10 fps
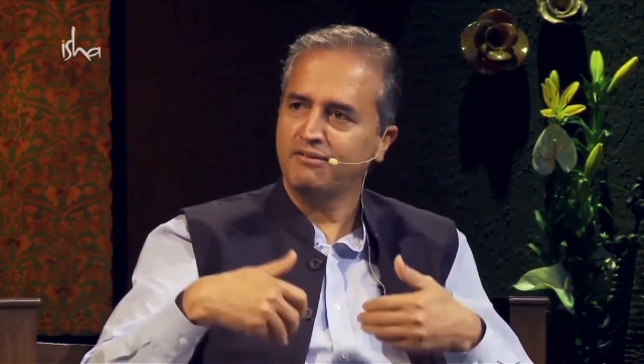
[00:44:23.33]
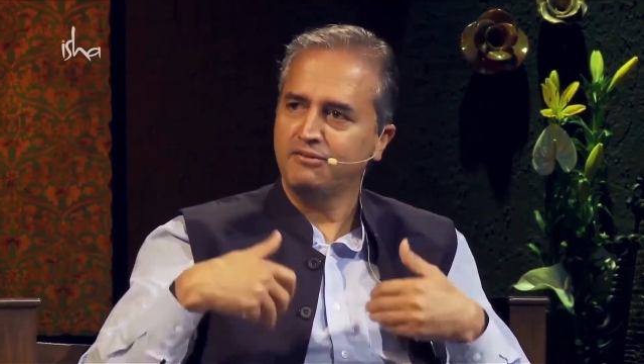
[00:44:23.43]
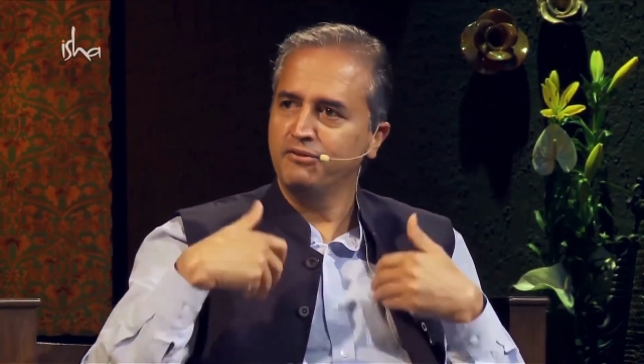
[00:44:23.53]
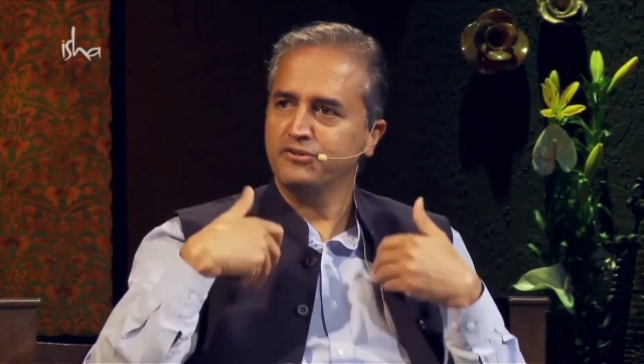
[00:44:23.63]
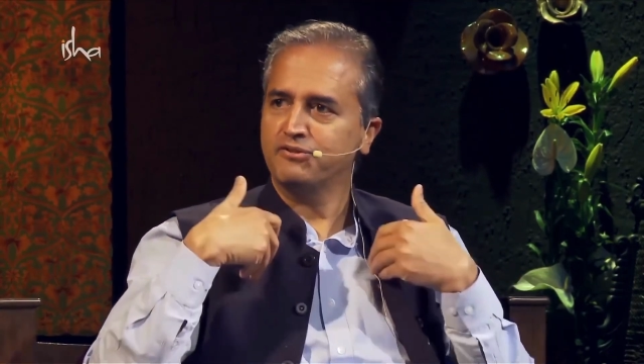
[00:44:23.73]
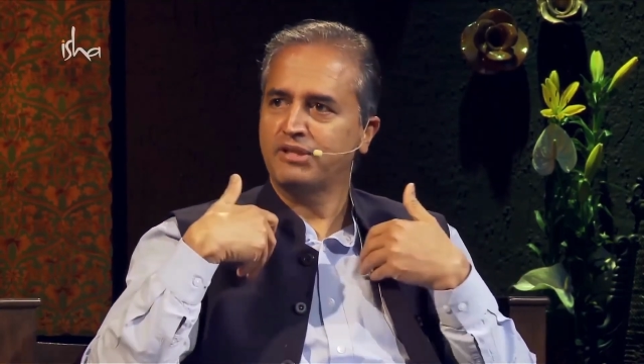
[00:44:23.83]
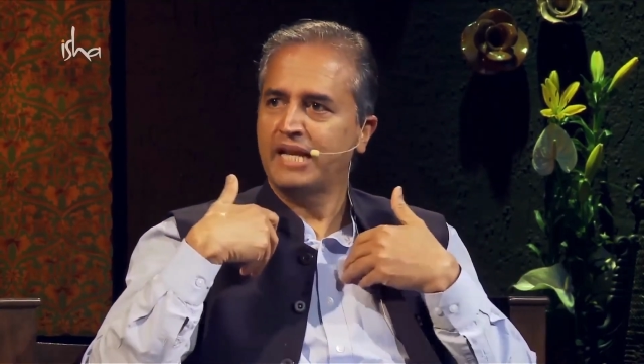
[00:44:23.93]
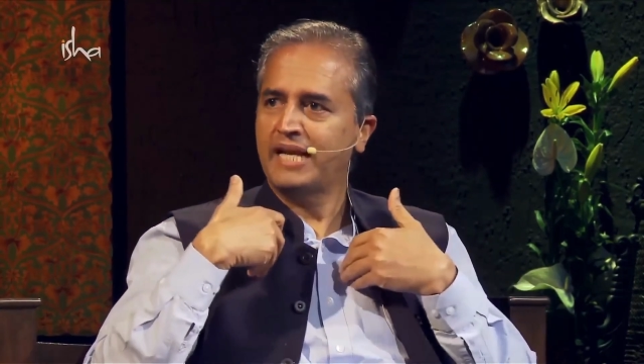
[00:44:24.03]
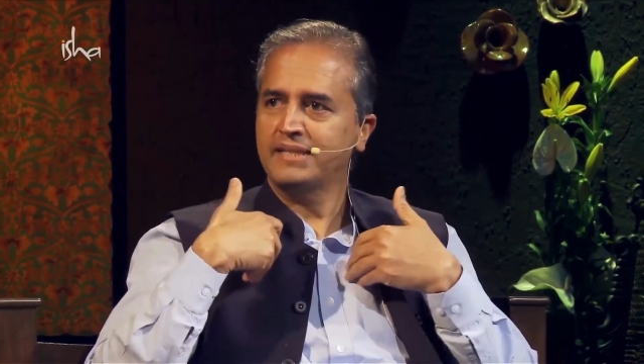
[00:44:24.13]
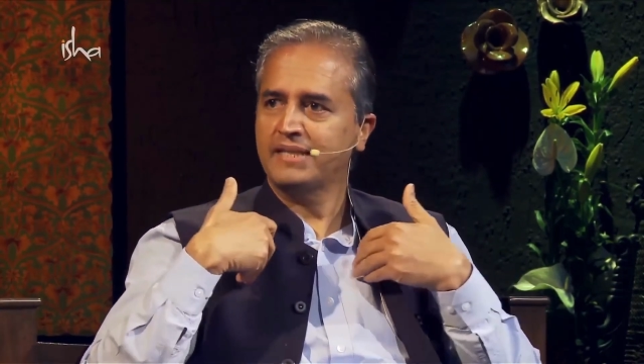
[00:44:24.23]
goes to the
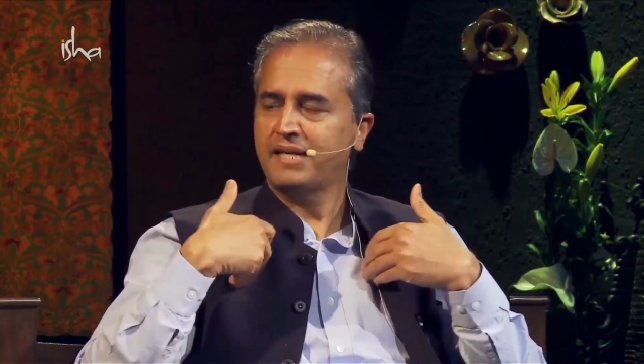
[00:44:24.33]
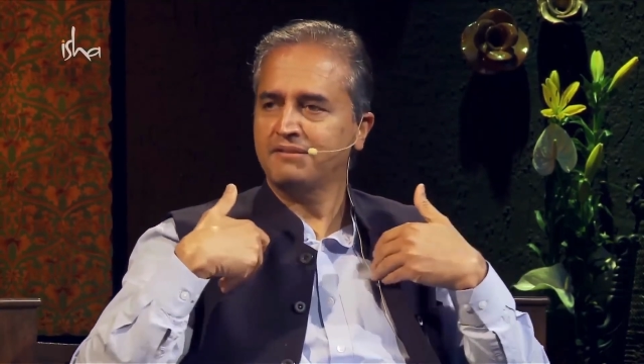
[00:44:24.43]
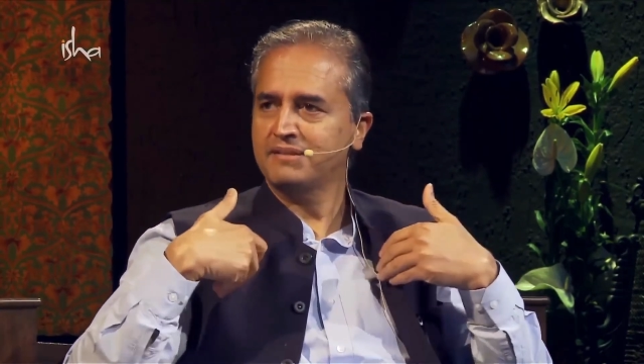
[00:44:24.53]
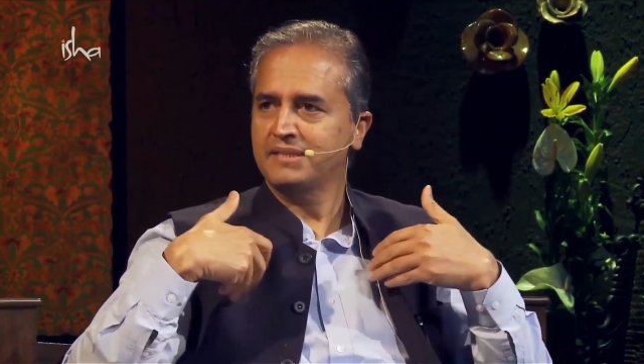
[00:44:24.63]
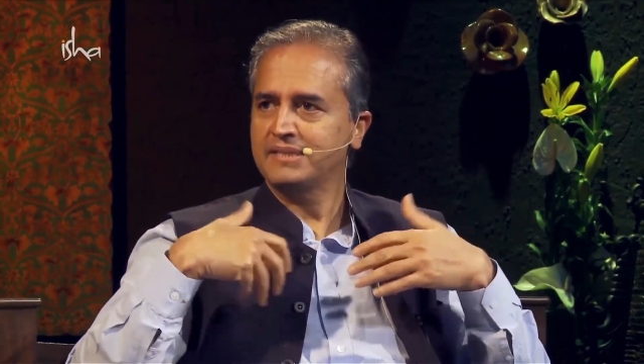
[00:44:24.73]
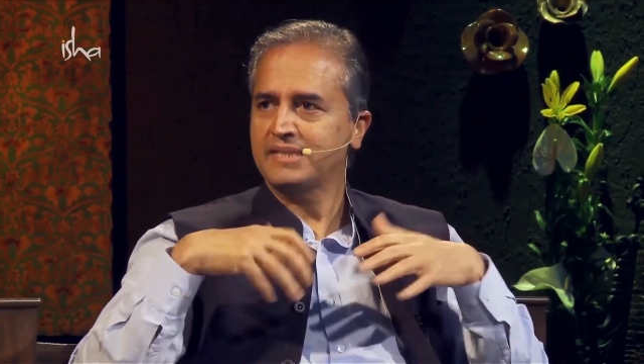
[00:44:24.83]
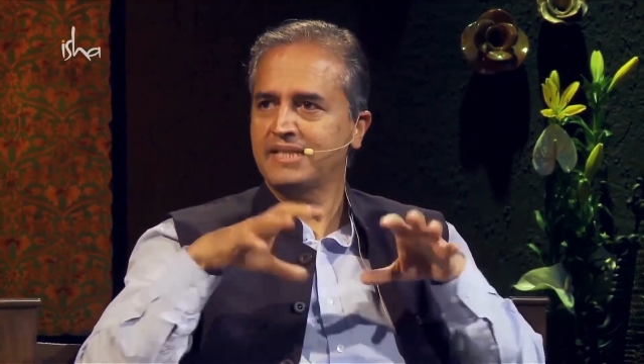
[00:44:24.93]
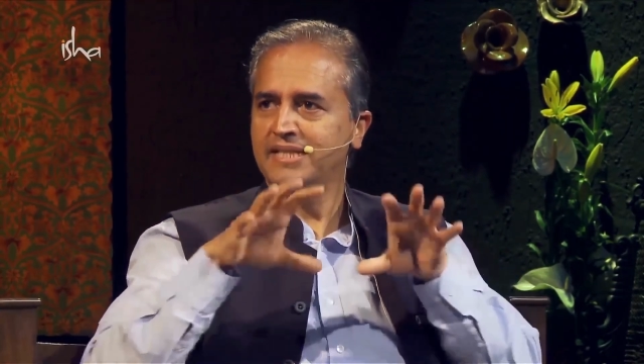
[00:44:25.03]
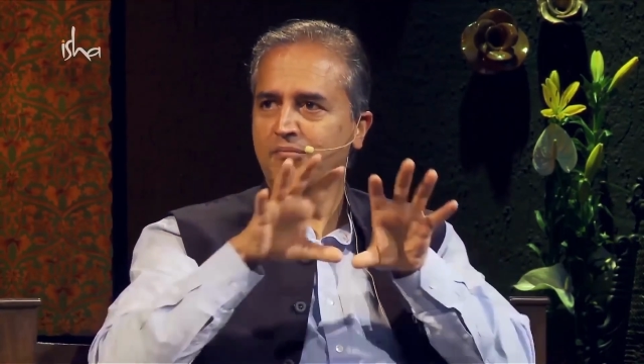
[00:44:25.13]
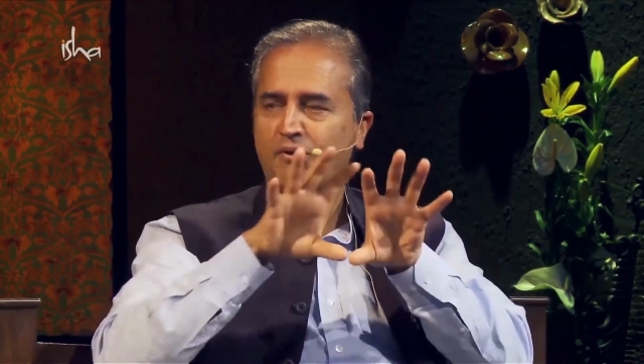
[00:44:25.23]
lung arteries and
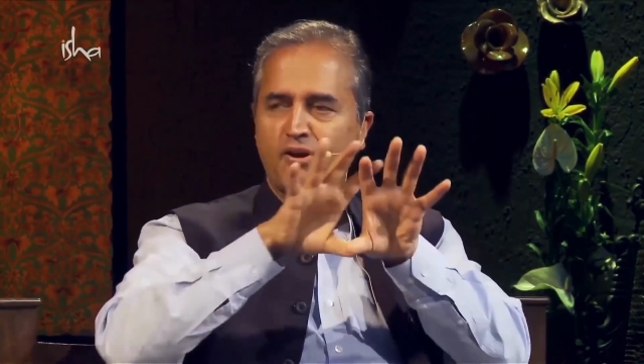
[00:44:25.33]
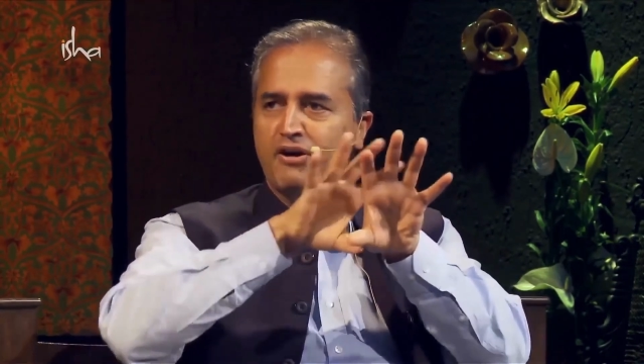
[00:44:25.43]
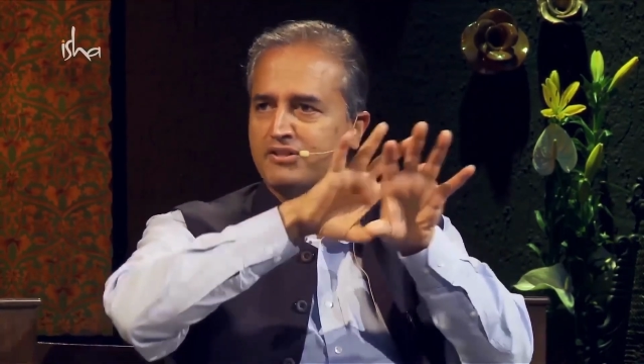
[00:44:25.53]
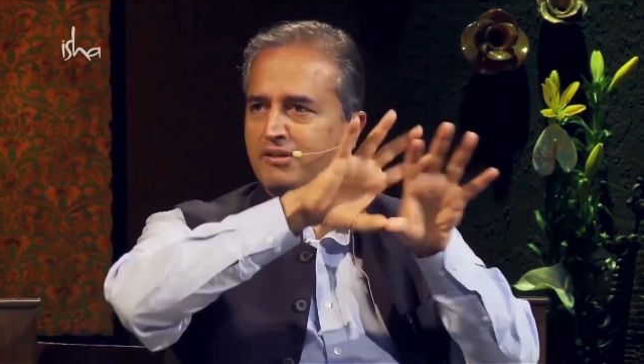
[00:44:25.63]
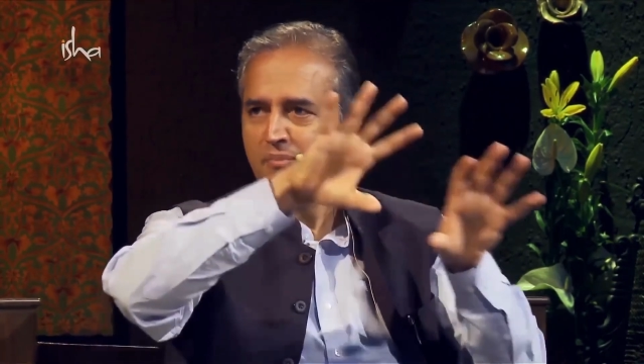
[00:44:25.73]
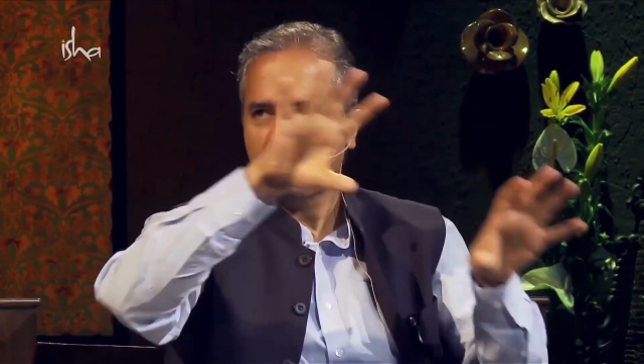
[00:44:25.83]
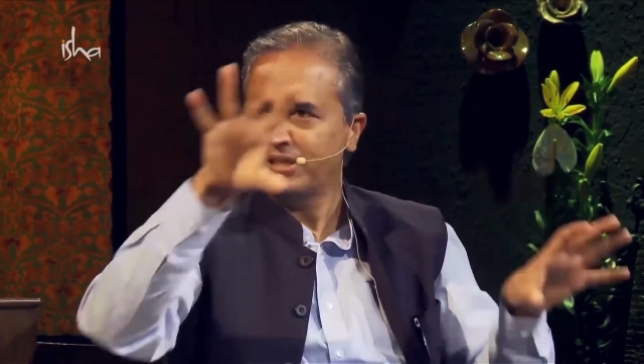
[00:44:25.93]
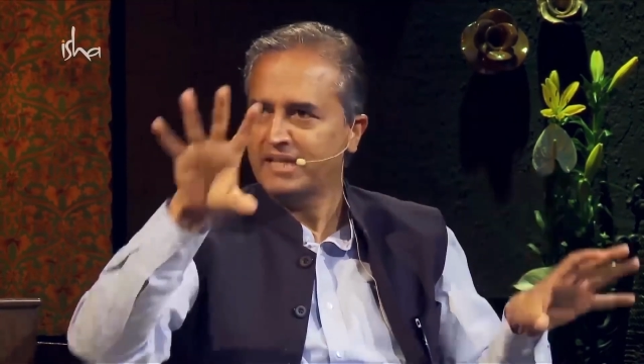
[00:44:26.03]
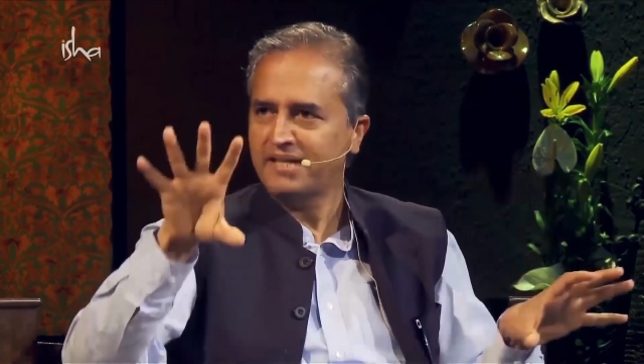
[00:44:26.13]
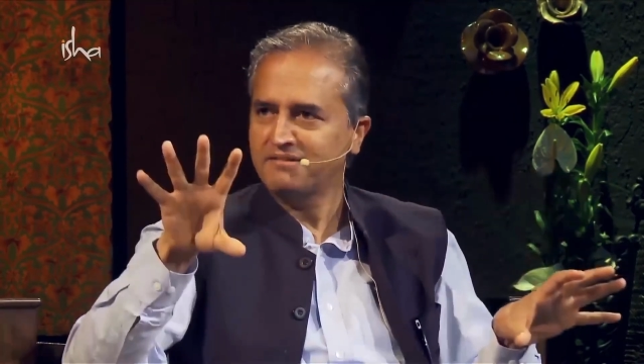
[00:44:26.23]
it clogs up all the
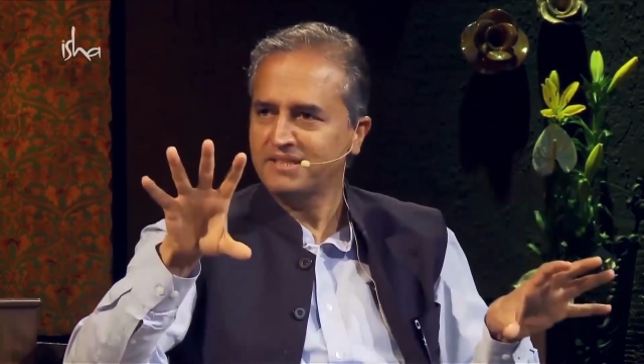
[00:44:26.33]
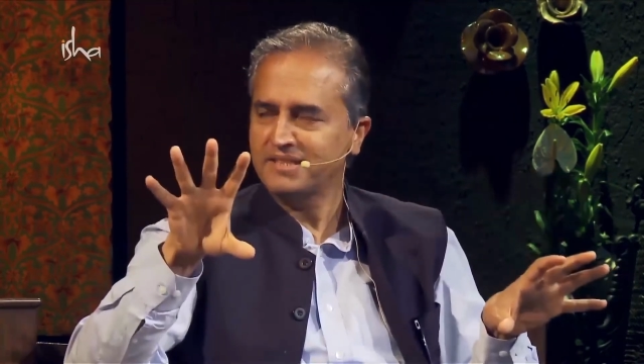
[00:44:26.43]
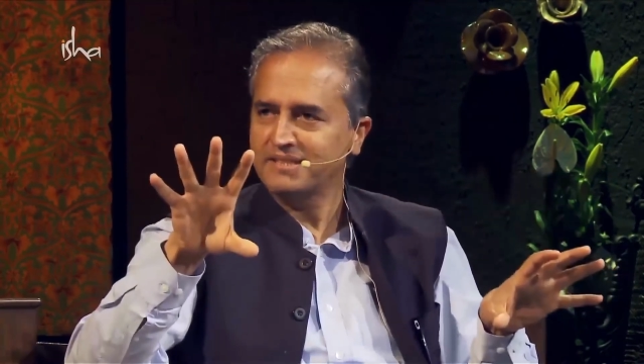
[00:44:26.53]
arteries.